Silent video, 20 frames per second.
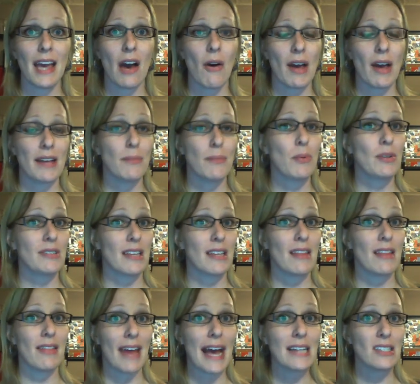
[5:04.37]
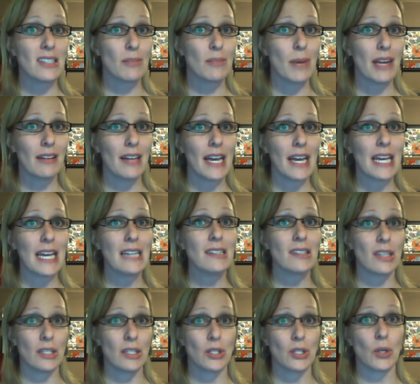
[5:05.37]
how I present that to my
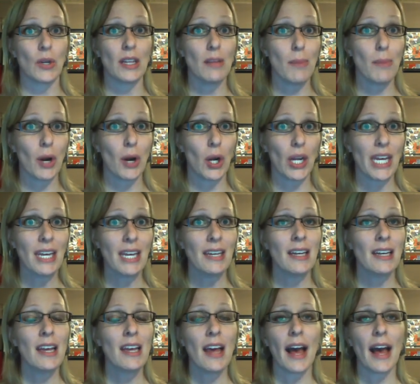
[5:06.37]
clients during the party.